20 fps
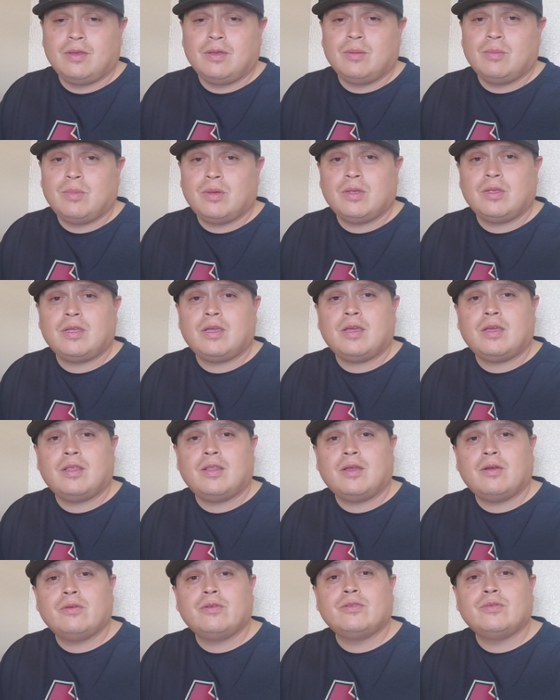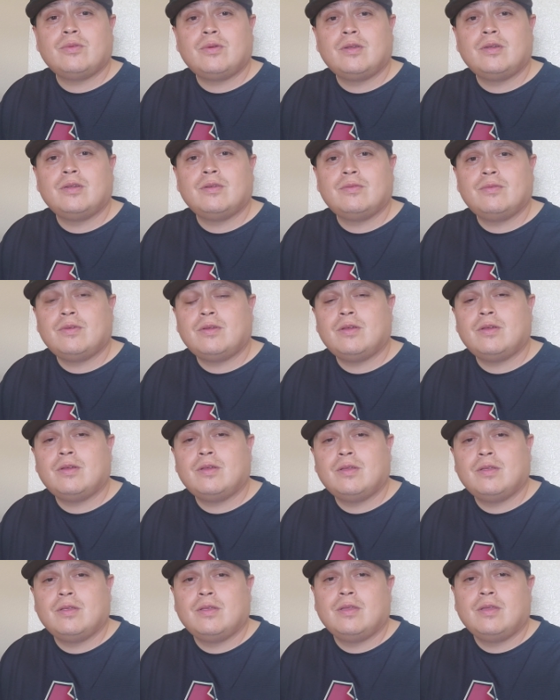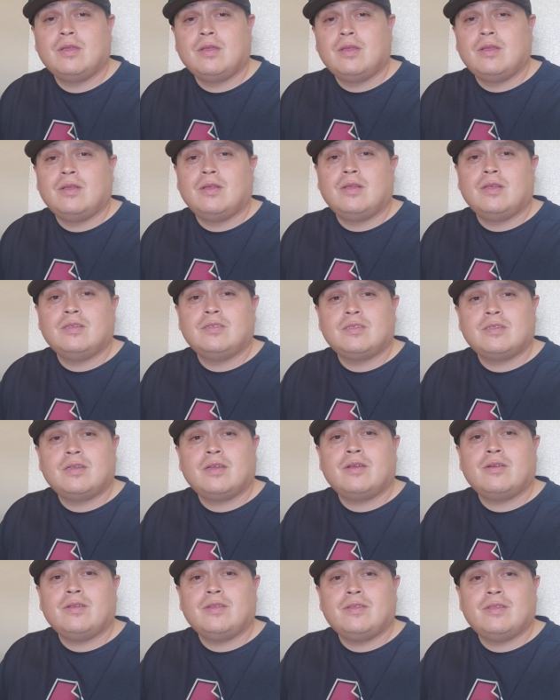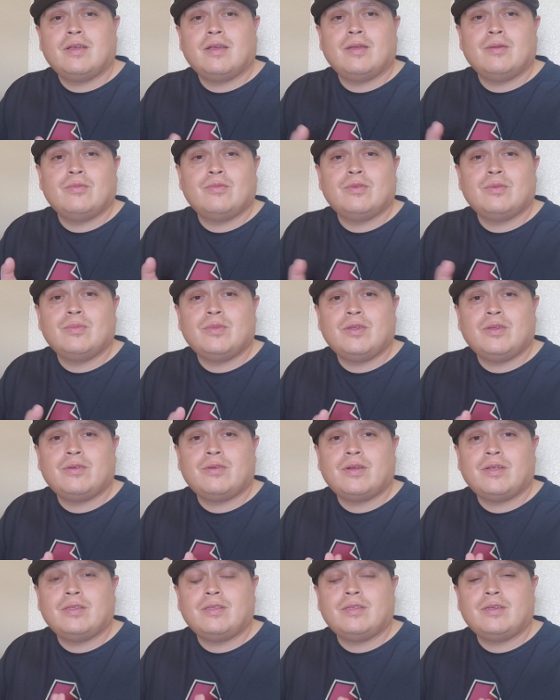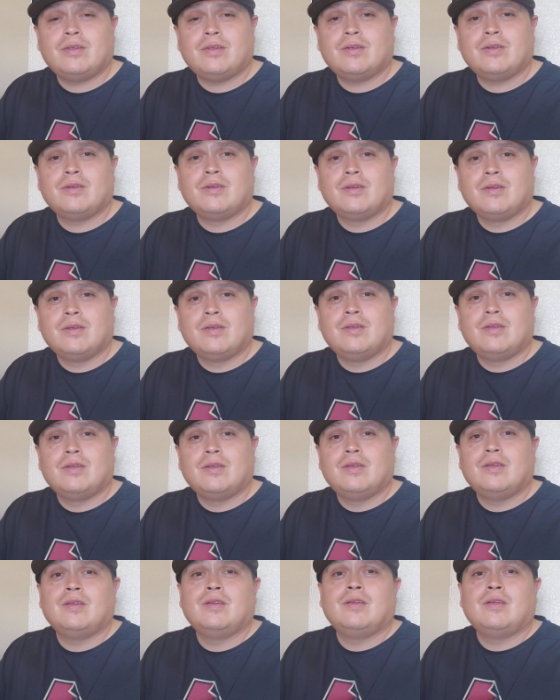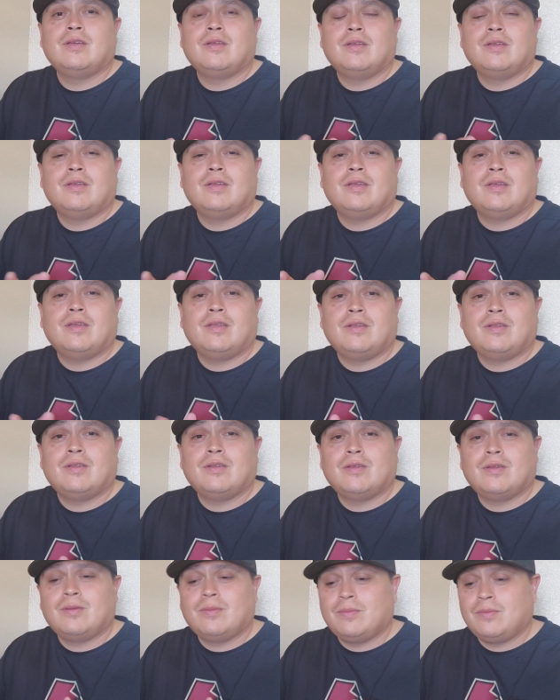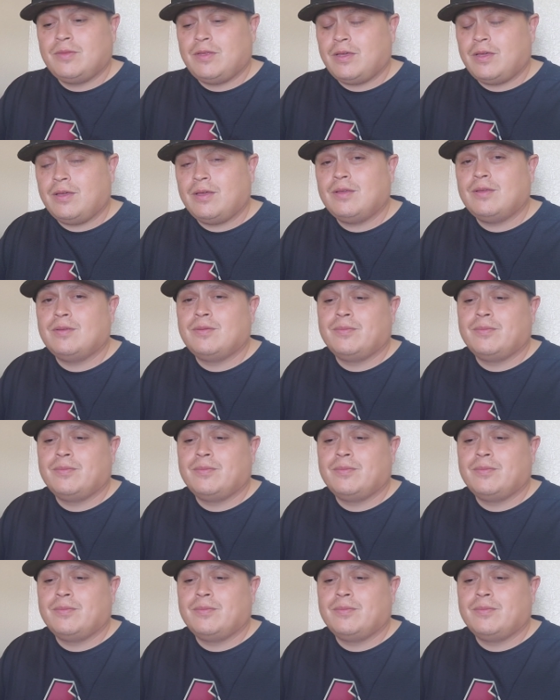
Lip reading: But yeah, that was one of a scary time for me right there. And yeah.